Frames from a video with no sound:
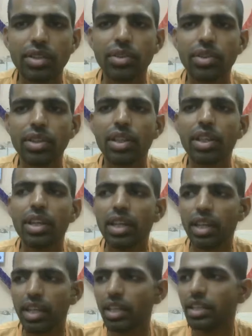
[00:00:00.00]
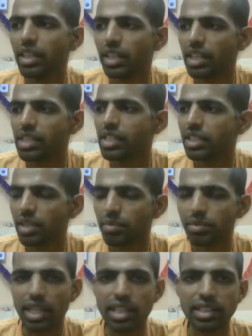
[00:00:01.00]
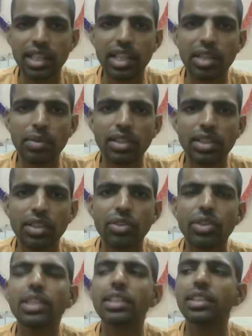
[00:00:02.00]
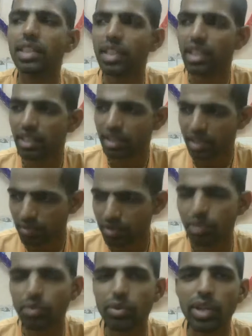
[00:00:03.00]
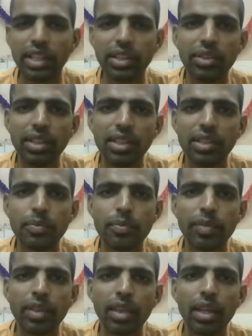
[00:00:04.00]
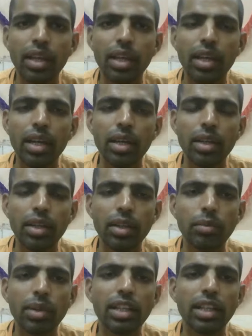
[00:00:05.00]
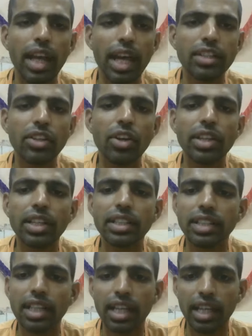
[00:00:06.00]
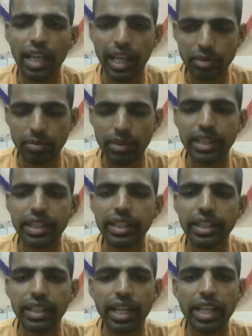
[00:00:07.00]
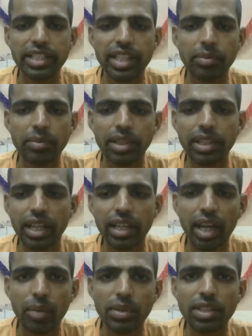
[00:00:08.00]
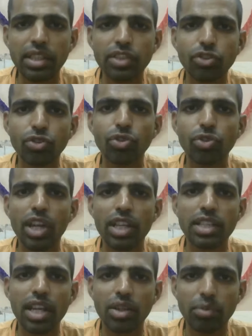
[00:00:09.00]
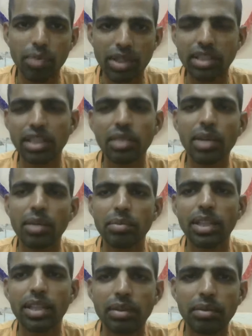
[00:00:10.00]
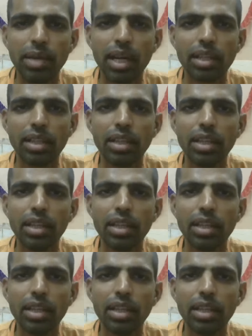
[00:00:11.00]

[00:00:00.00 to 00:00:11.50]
or he is engaged in some sense gratification, or he is engaged in some sinful activity. But as Lord Krishna explained it in 9th chapter, that apichet suduracharo bhajte mamanan vibhav.